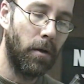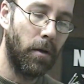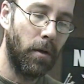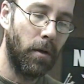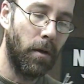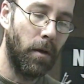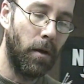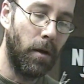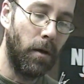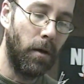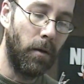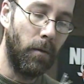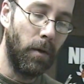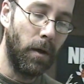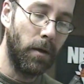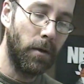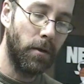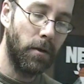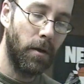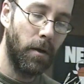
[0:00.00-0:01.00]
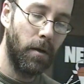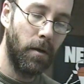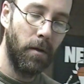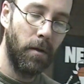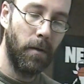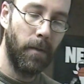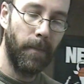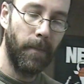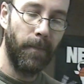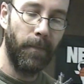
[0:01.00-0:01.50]
anyways,
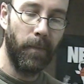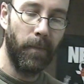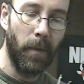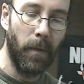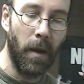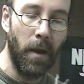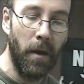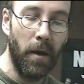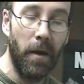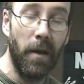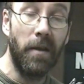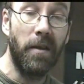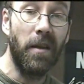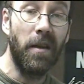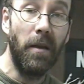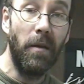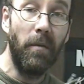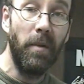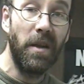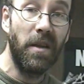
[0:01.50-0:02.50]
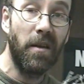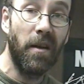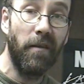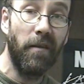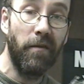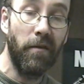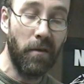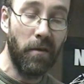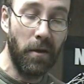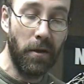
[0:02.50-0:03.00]
it's a little bit tougher
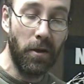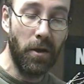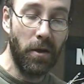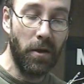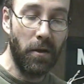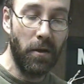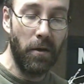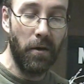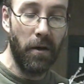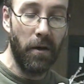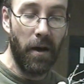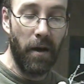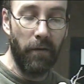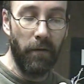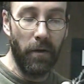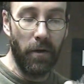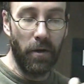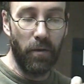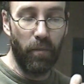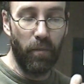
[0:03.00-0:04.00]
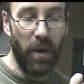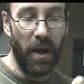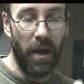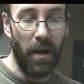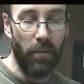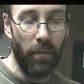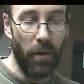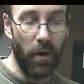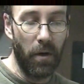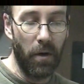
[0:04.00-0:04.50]
than just your average paper.